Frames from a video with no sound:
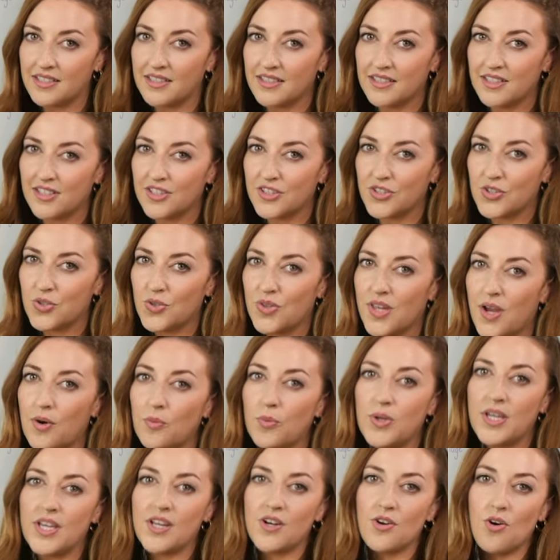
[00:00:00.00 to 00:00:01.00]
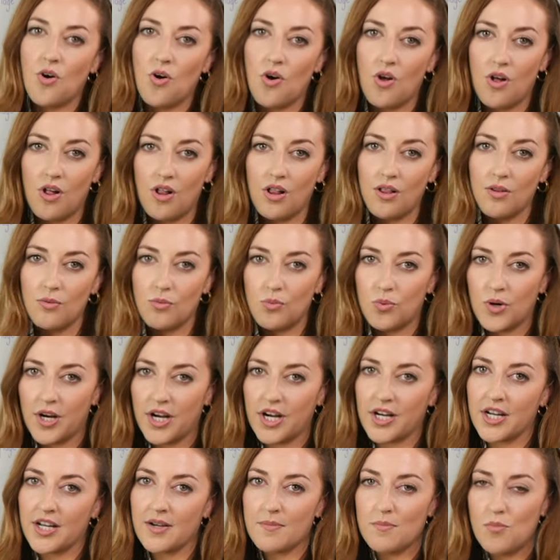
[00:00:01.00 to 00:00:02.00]
so that we can all work
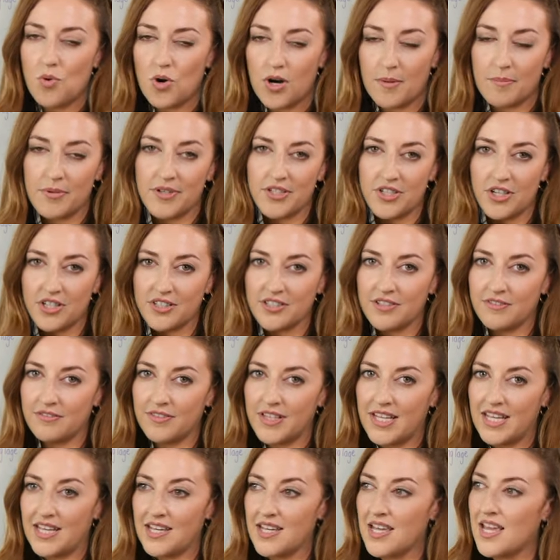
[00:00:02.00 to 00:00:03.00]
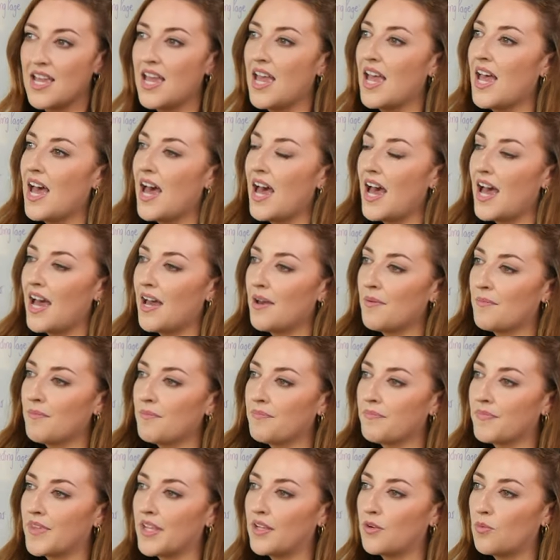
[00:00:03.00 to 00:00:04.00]
more productively.
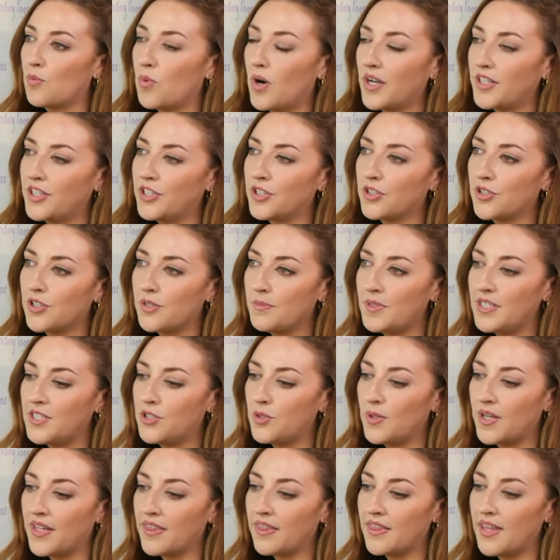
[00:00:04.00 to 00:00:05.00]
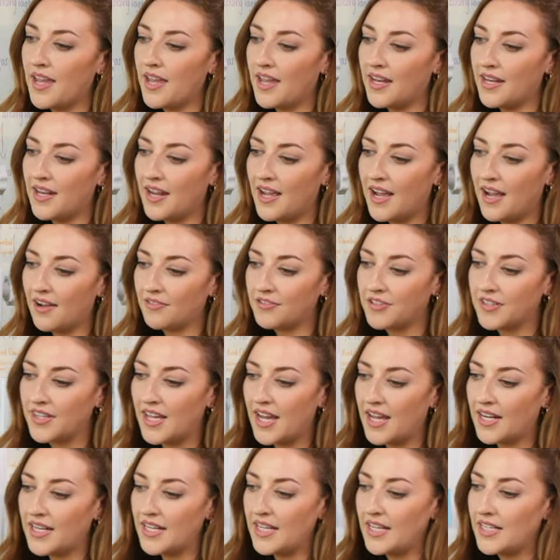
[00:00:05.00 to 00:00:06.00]
What you're going to be doing then after
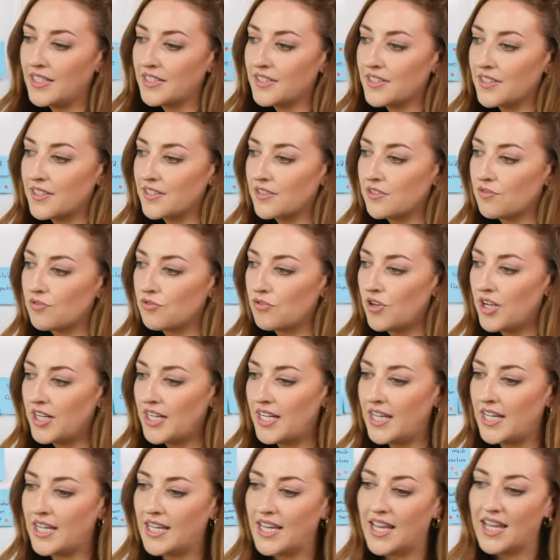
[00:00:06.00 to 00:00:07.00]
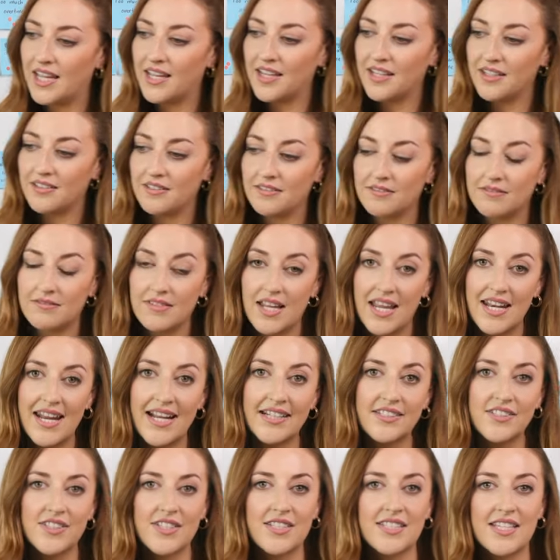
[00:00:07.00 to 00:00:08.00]
that is running an
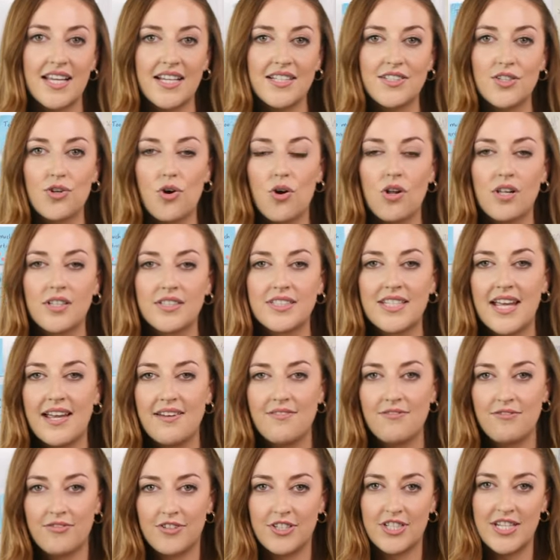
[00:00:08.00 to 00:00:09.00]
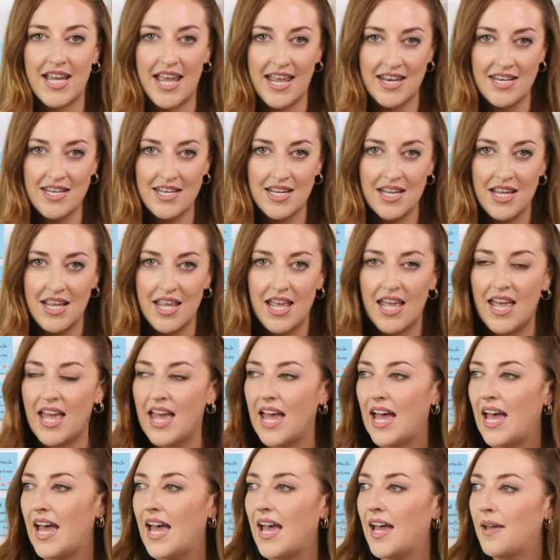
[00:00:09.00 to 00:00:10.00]
exercise called 10 for 10.
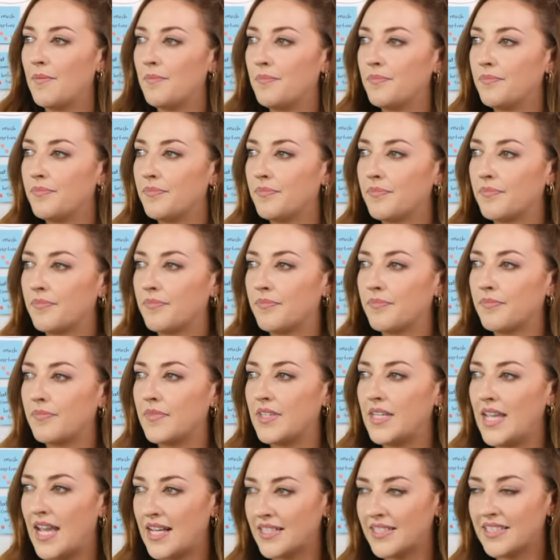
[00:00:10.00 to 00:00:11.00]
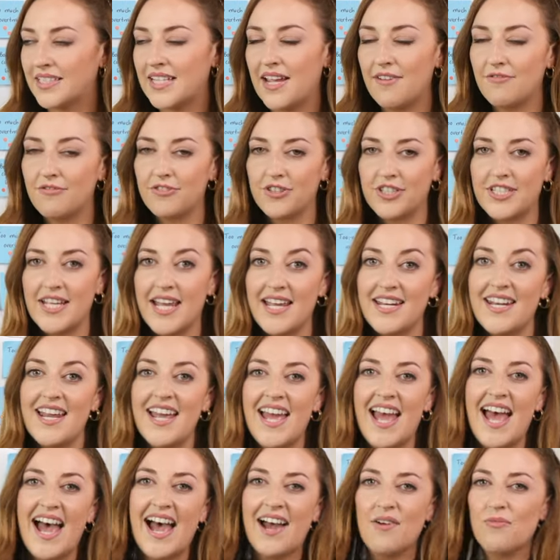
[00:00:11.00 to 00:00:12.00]
Yes, 10 for 10.
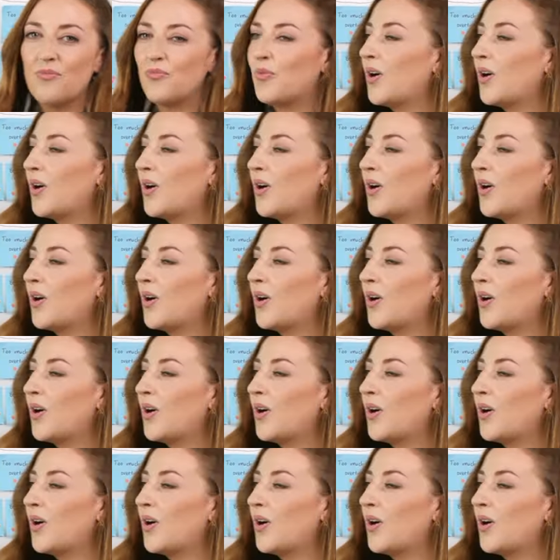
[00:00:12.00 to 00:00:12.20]
What